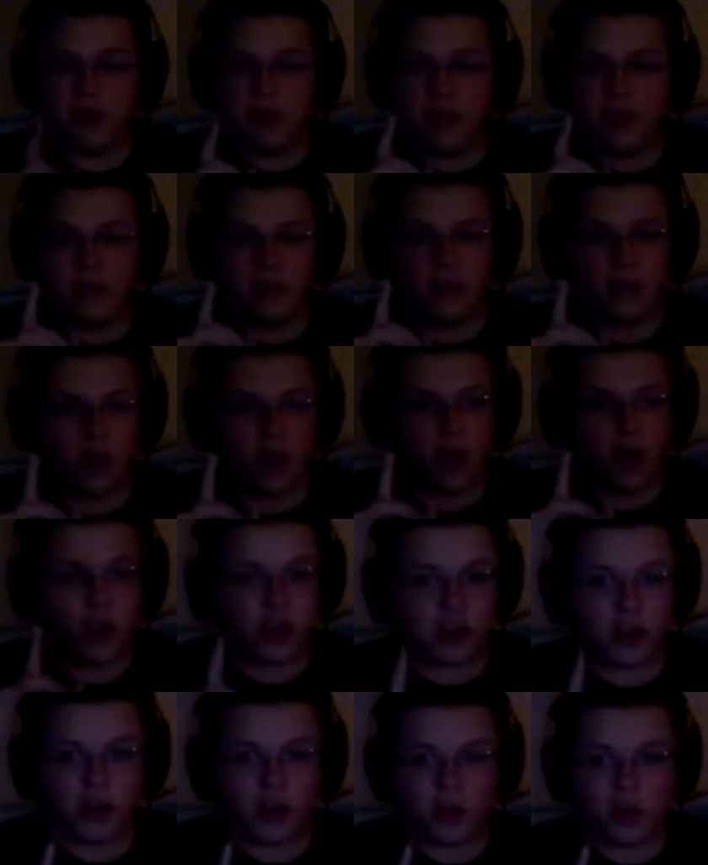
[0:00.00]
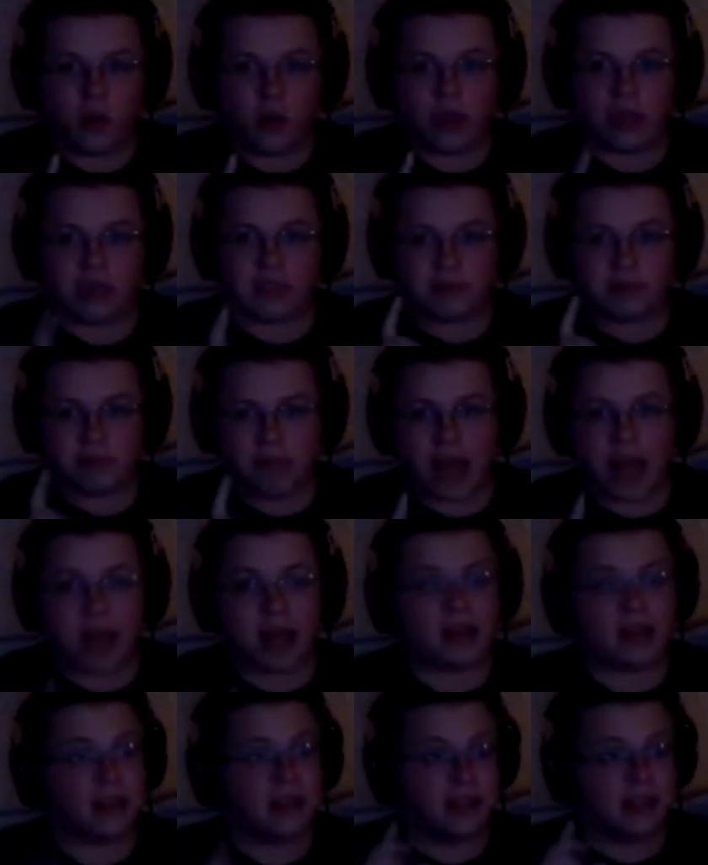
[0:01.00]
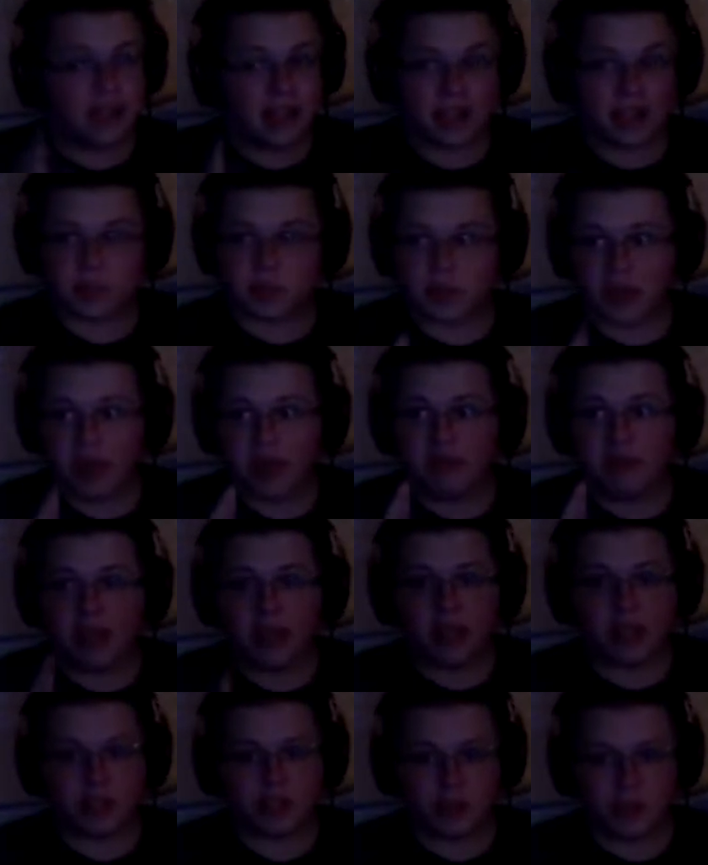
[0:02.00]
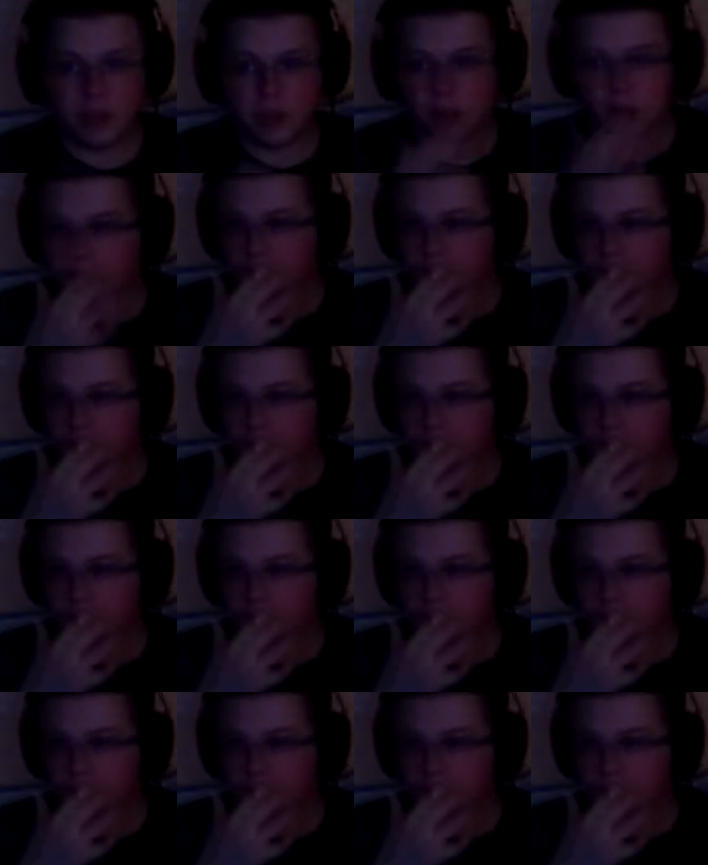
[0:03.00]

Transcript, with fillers: If the audio is bad, then yes, we have an issue.